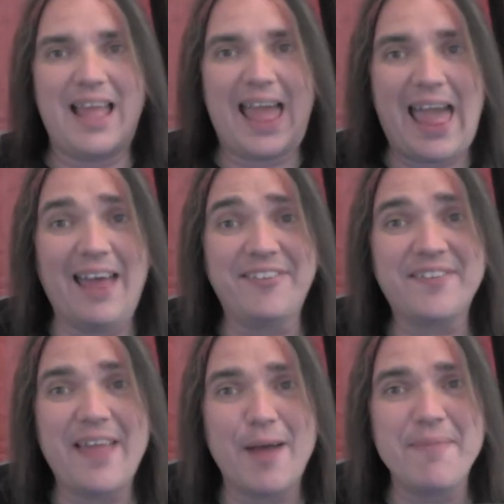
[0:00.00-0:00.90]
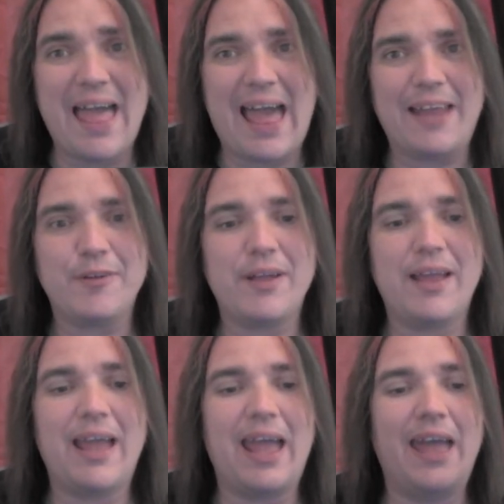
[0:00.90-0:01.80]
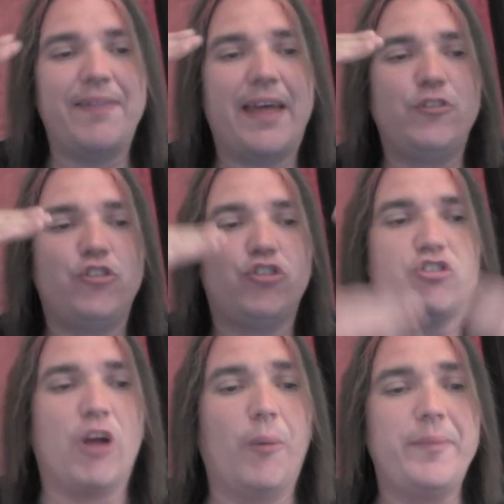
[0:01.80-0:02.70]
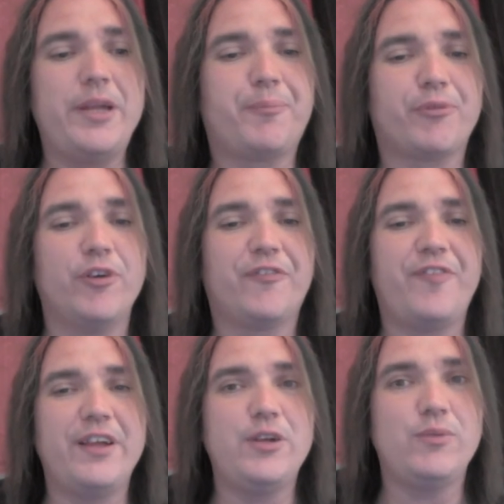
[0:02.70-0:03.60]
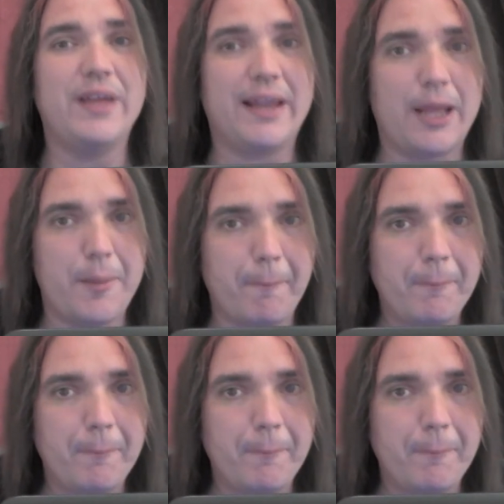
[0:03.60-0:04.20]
Ask them that, and then show me proof that you did it.